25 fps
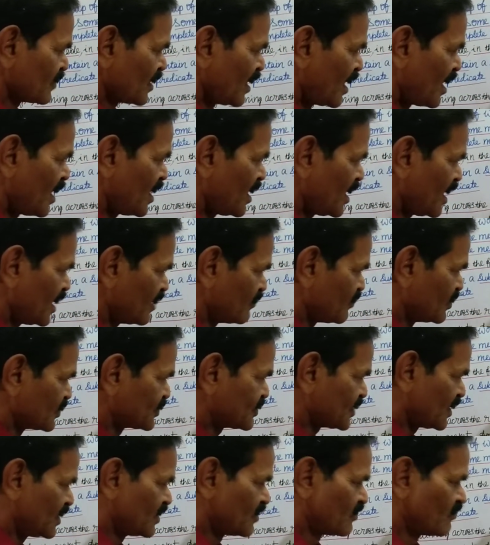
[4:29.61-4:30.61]
I have a
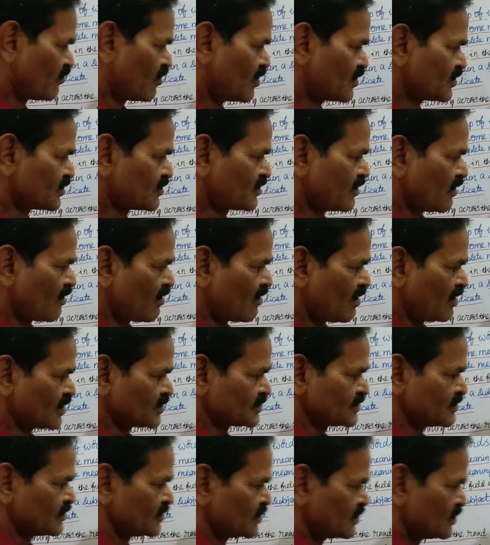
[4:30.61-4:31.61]
chain, one clause
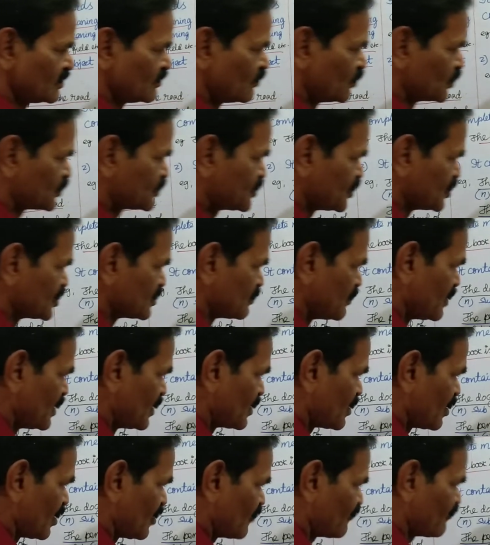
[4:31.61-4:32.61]
which is made
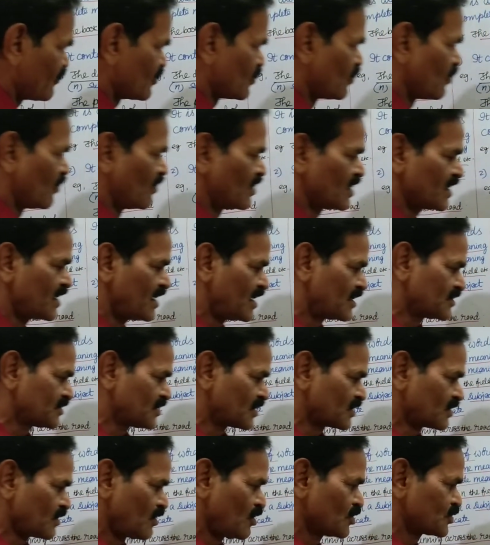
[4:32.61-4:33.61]
of gold, another
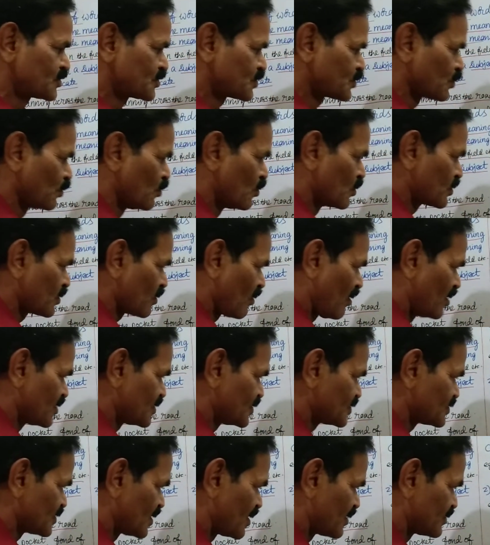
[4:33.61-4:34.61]
clause, 2
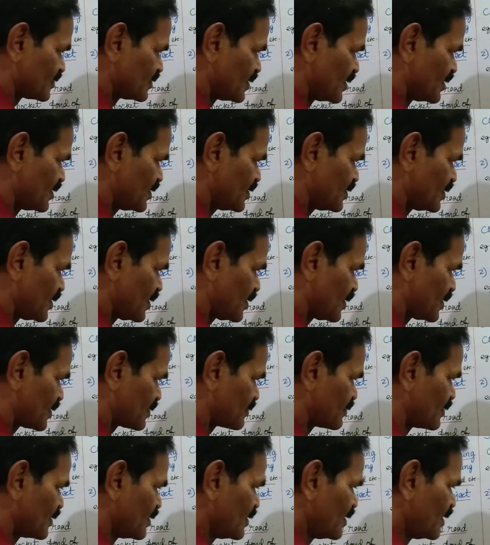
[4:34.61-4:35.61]
clauses are there
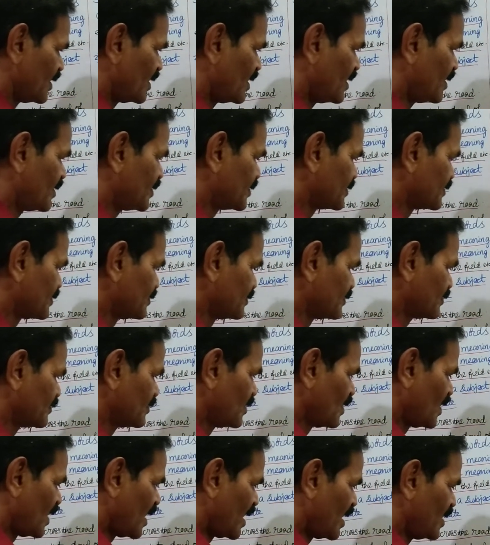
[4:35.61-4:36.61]
here. And
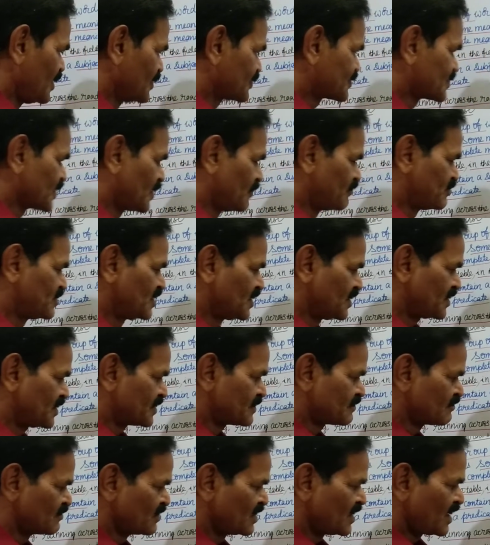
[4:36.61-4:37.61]
I
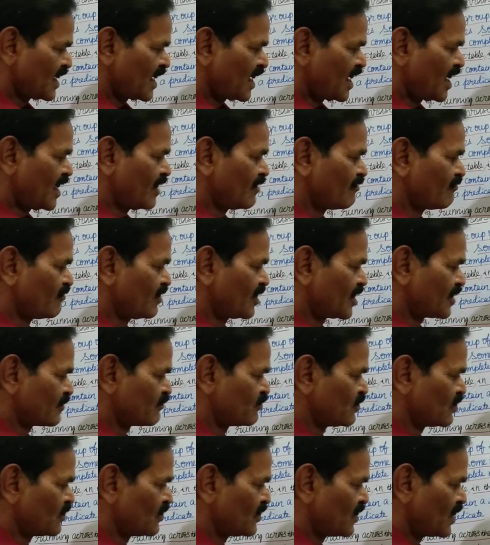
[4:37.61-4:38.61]
subject, have
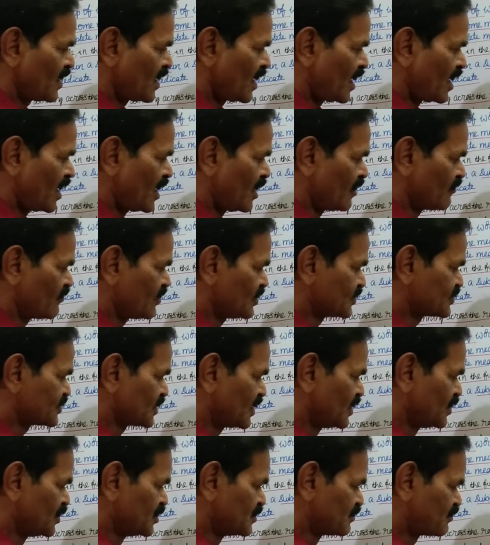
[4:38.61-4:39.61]
verb, have a
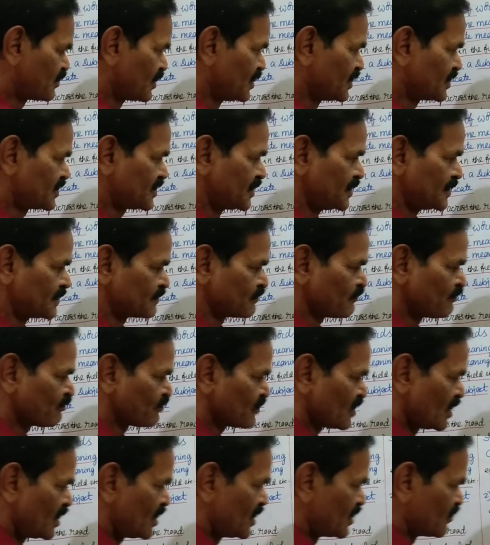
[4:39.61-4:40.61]
chain is predicate.
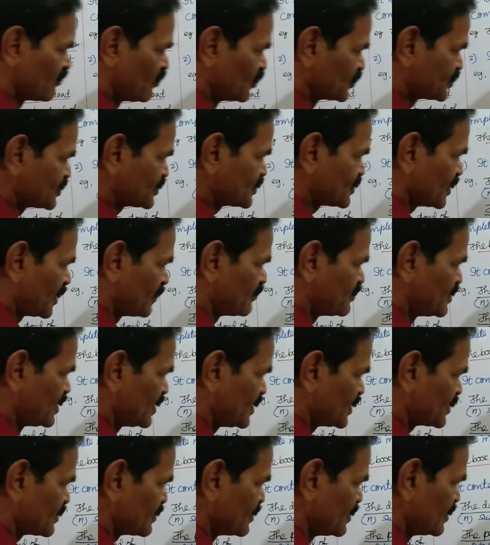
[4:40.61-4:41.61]
And which
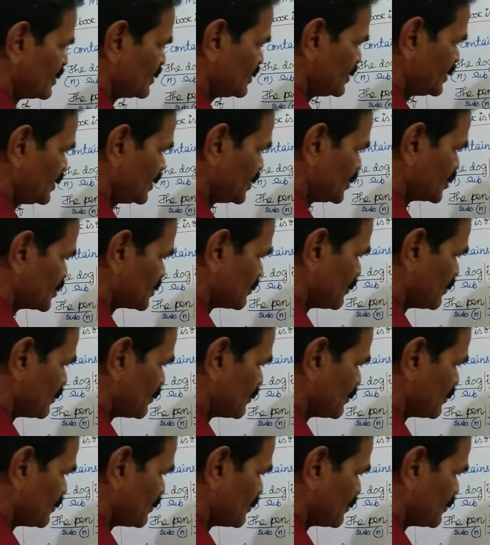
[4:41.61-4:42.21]
subject is